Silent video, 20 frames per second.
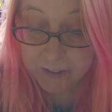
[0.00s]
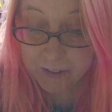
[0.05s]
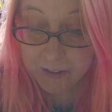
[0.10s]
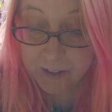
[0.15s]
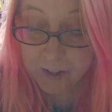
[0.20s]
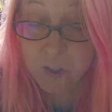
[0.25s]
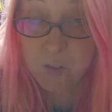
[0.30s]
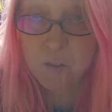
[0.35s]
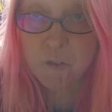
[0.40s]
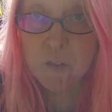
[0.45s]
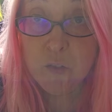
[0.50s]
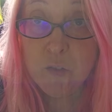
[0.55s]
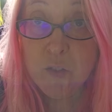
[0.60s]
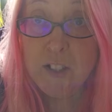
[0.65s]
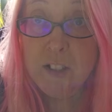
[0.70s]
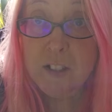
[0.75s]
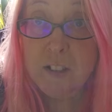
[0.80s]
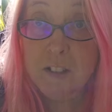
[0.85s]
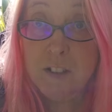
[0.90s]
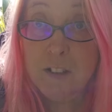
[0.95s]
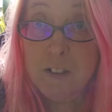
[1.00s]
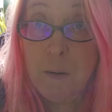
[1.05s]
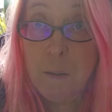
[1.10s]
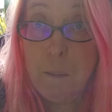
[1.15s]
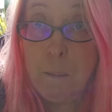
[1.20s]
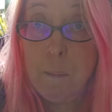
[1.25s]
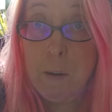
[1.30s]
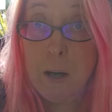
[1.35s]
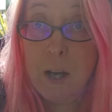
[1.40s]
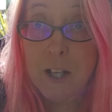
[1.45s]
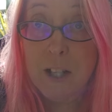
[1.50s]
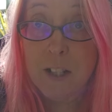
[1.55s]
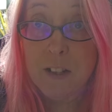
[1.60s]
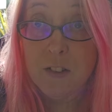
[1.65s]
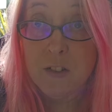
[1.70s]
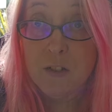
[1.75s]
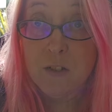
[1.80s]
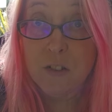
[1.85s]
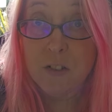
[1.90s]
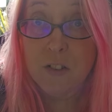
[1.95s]
overridden my
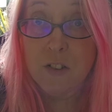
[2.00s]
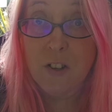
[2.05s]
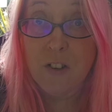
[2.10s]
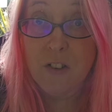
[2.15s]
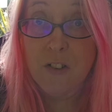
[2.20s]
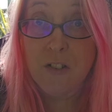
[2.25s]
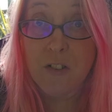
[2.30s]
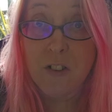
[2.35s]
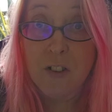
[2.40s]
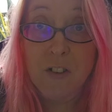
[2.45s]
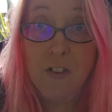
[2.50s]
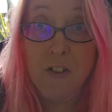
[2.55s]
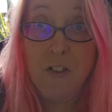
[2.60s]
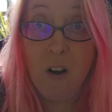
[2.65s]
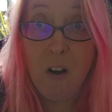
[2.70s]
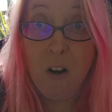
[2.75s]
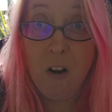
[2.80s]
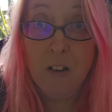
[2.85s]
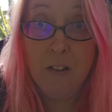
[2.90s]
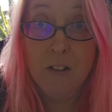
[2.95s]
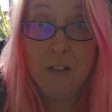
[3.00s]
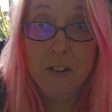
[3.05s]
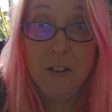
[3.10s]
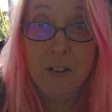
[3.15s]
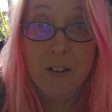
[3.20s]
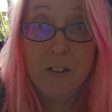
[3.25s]
instructions to not